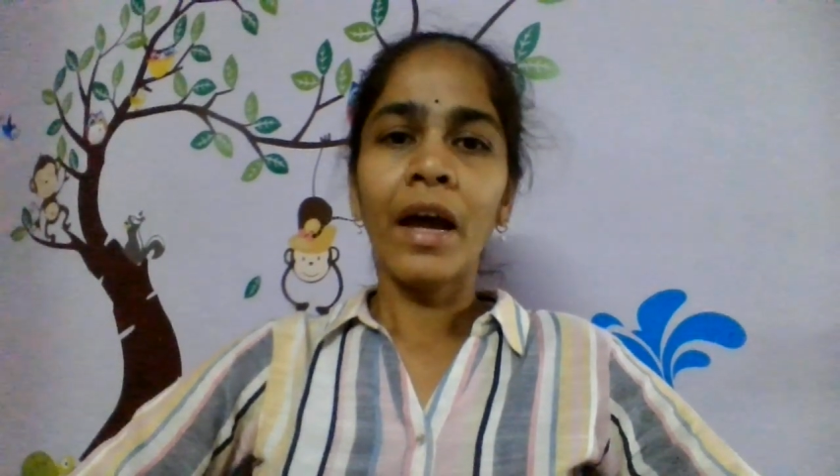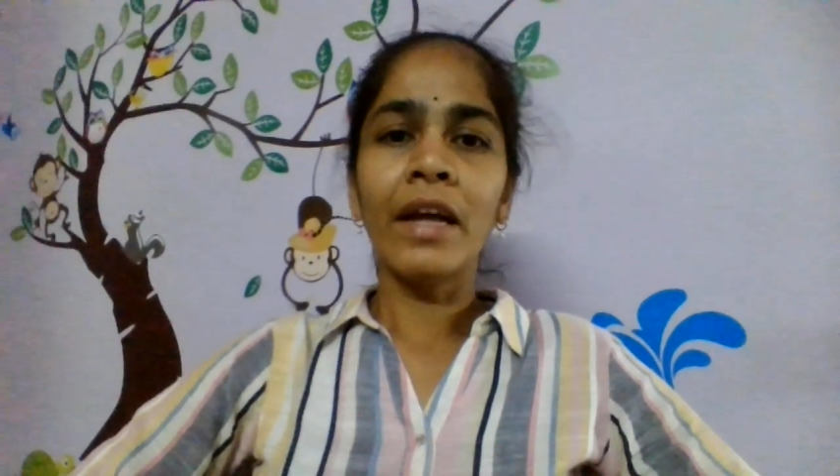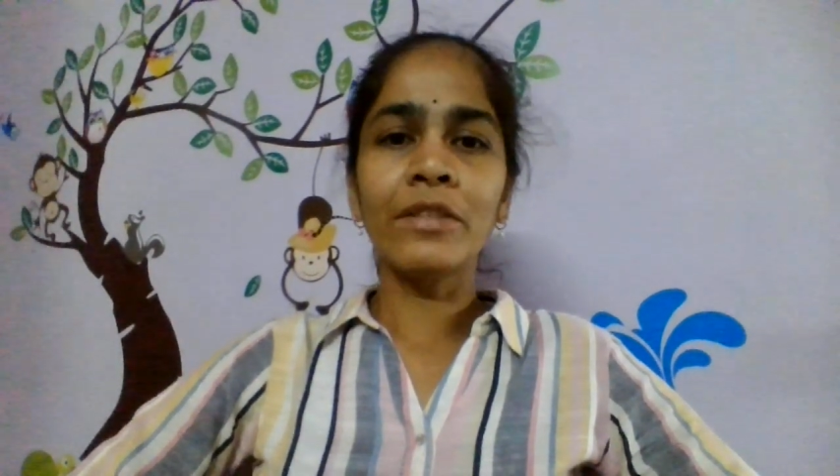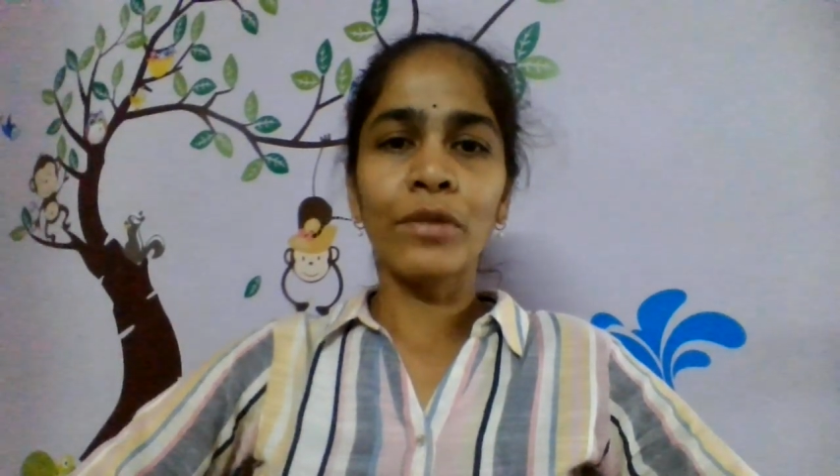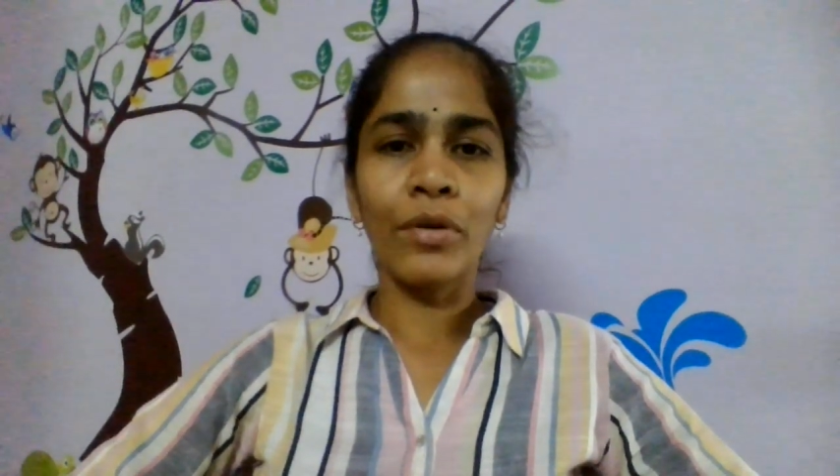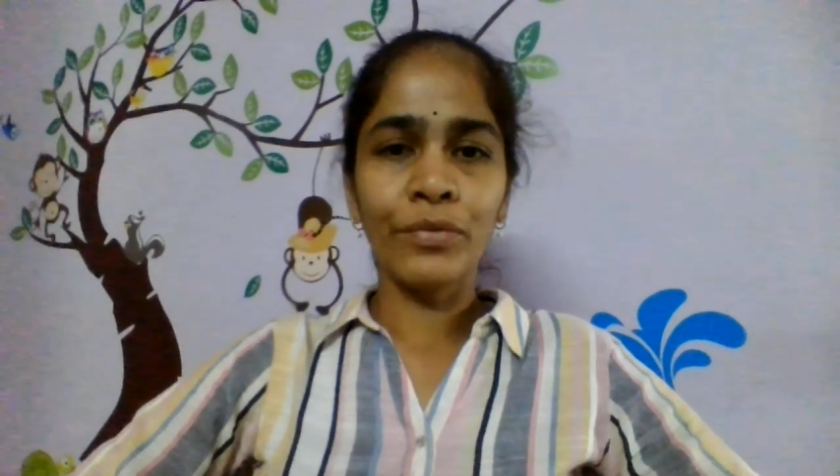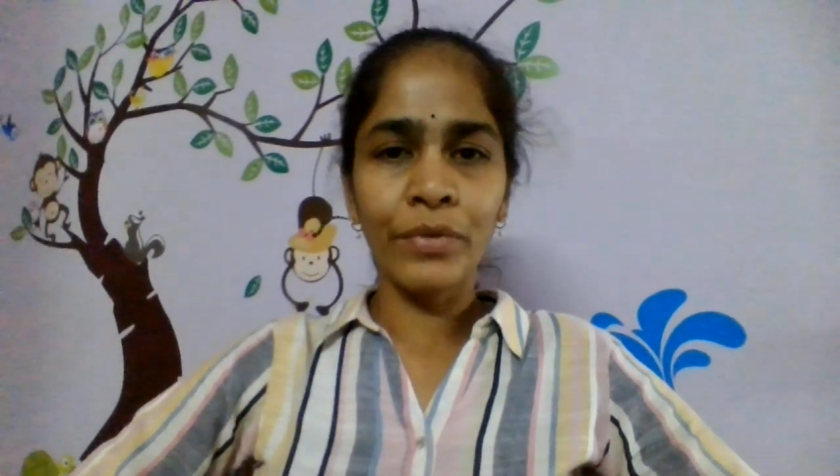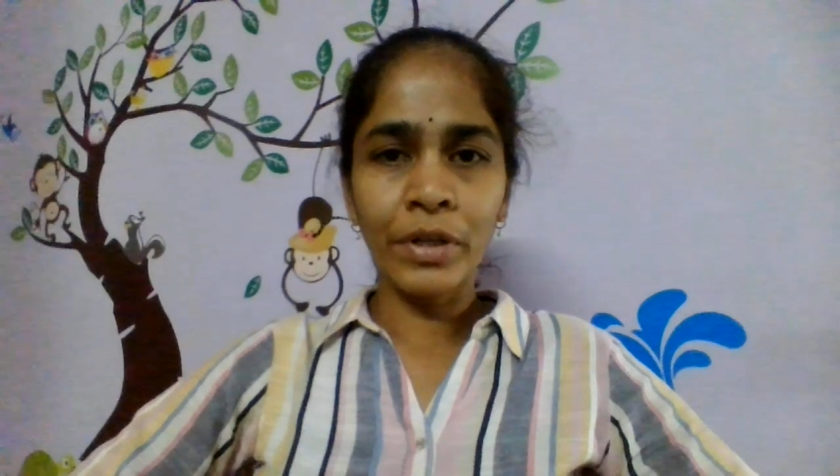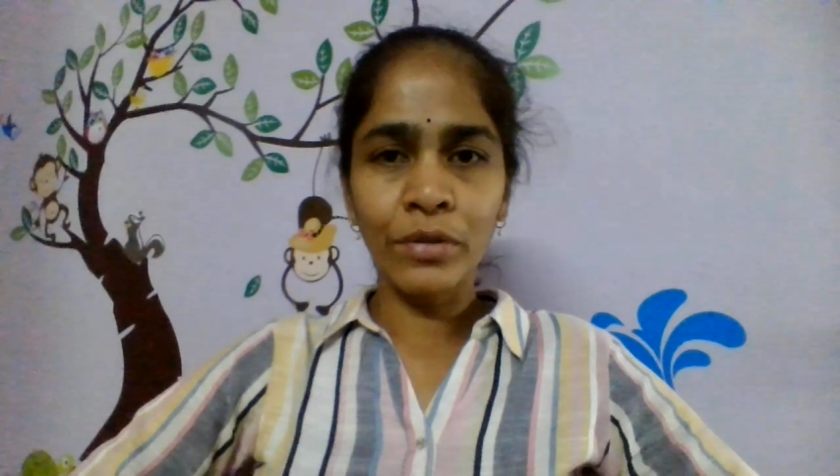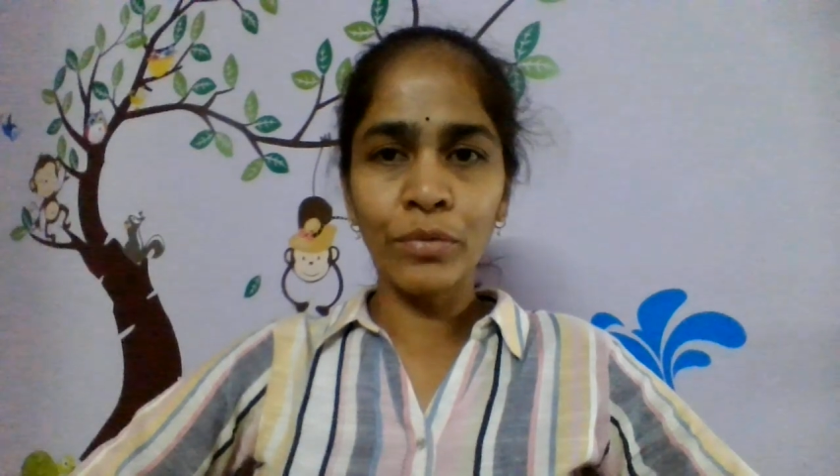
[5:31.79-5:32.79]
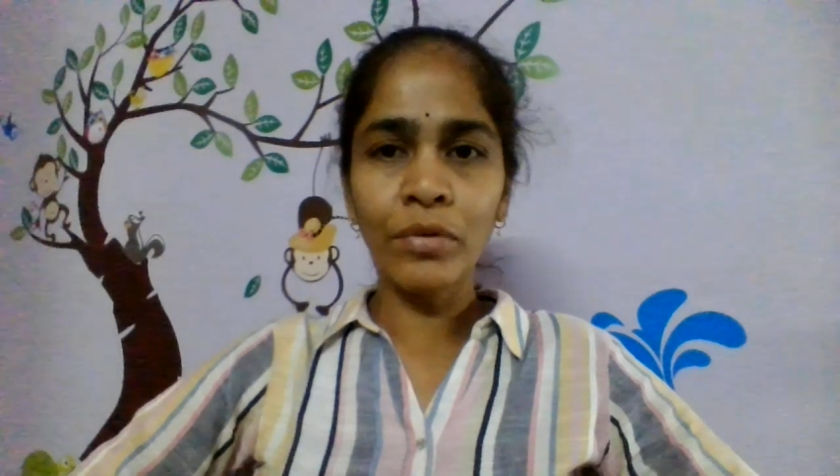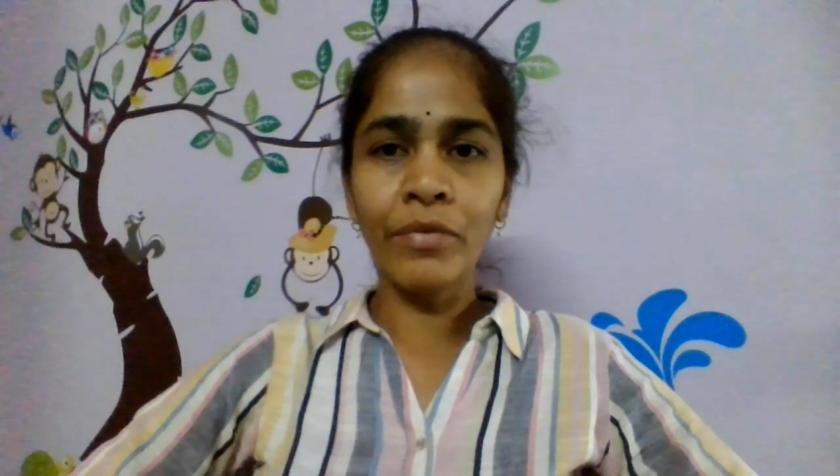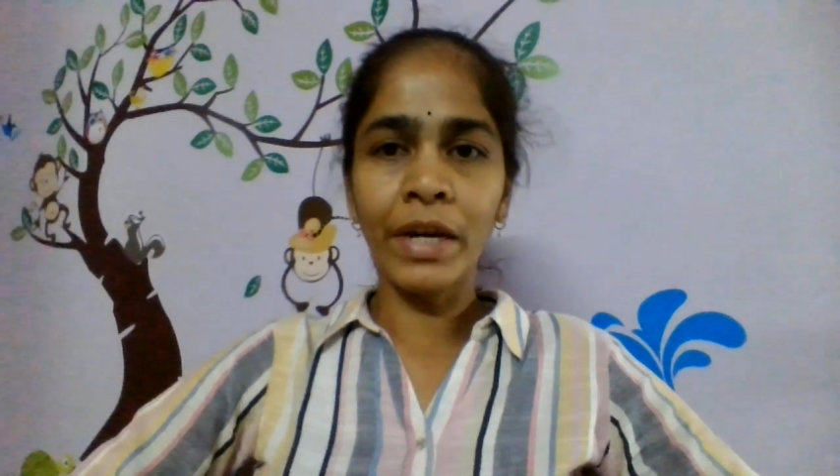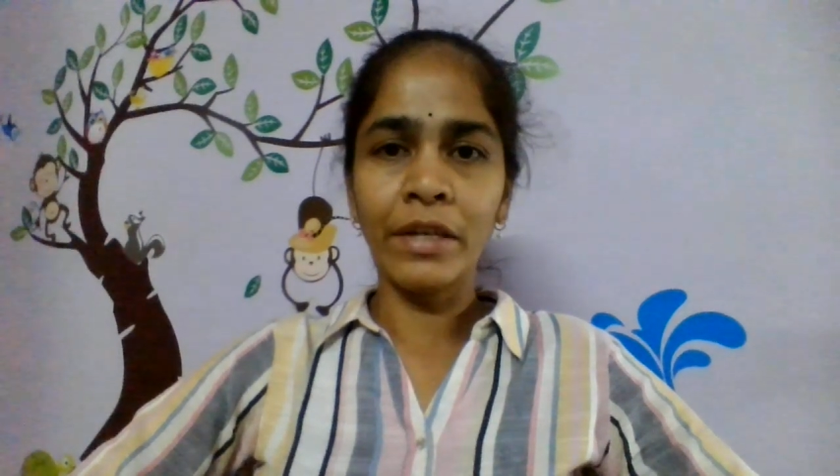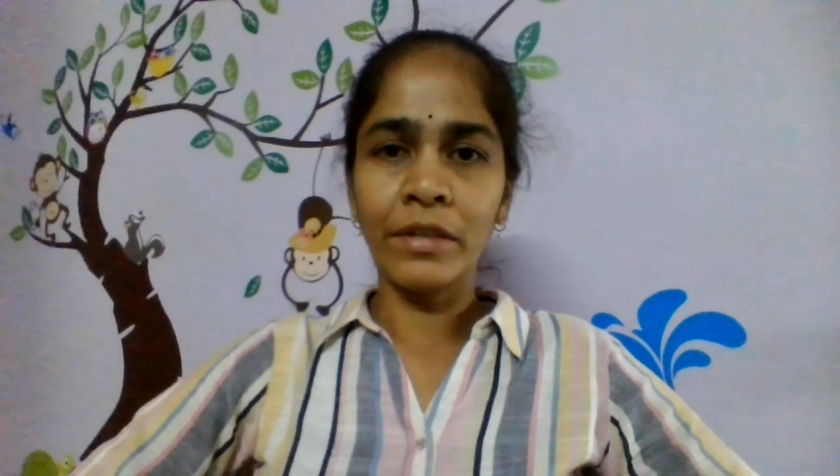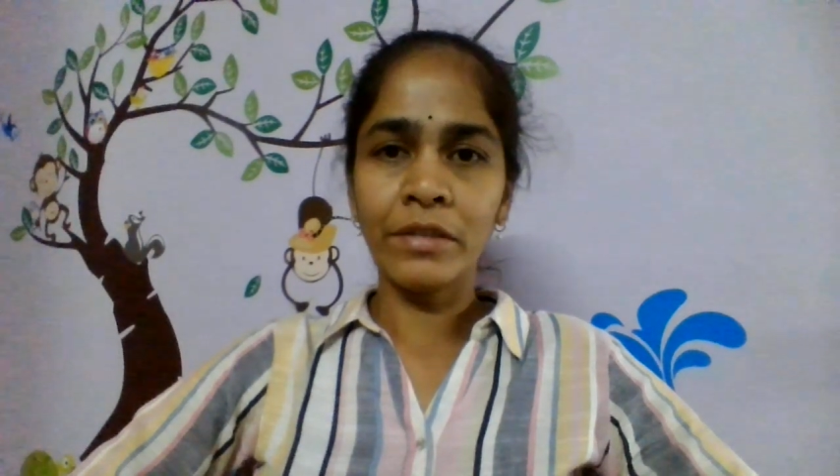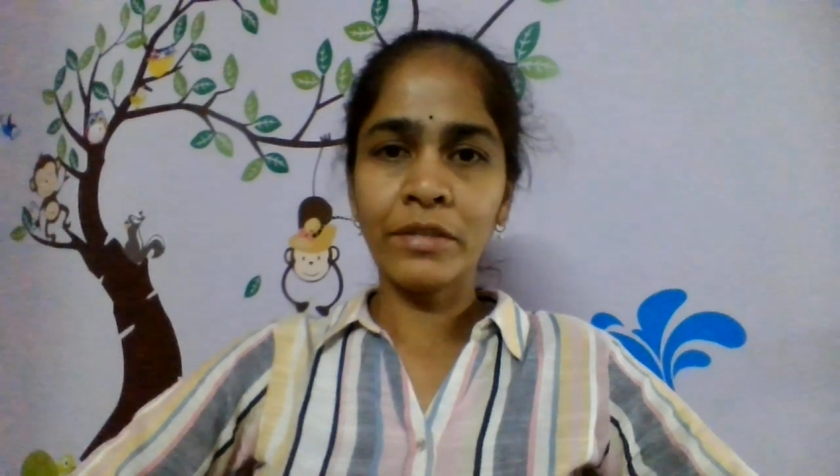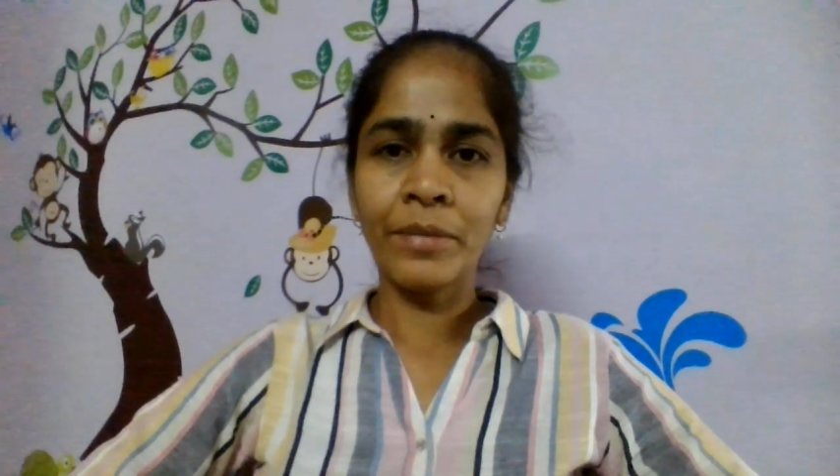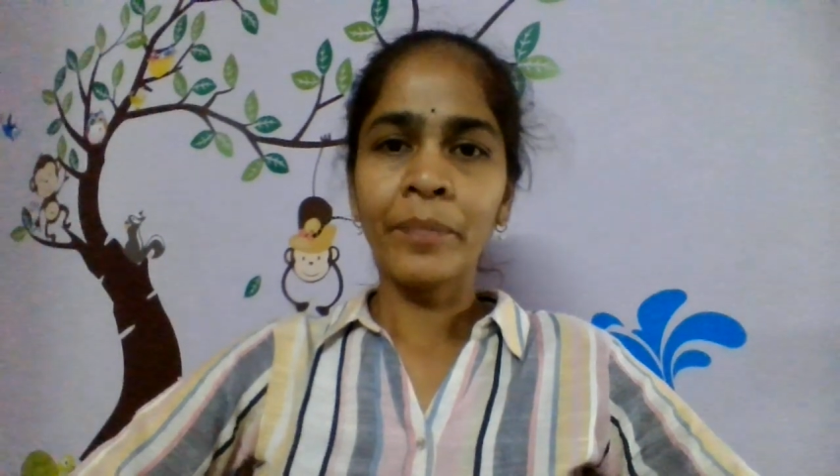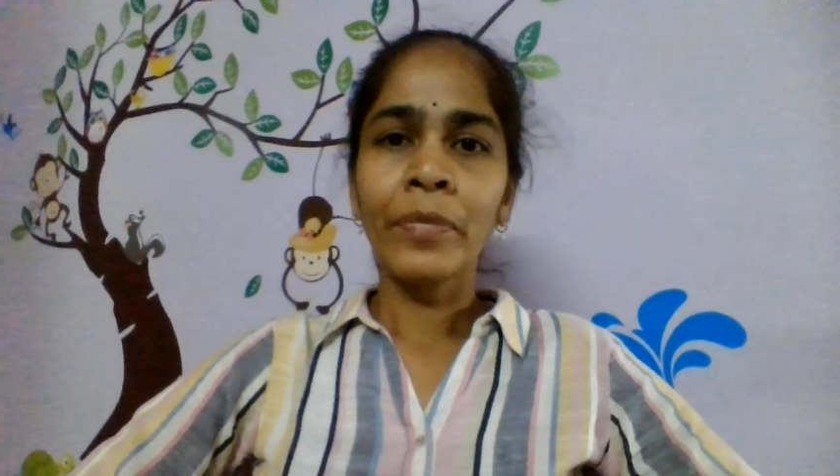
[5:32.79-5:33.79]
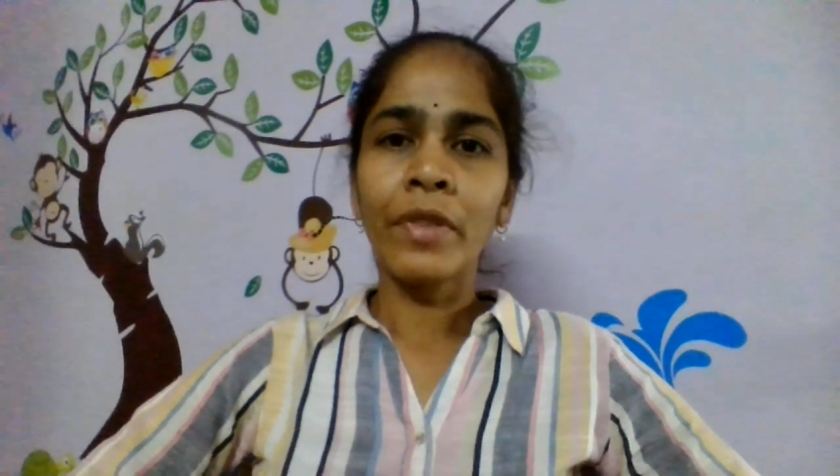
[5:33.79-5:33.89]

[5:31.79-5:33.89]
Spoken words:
and software tool vendors.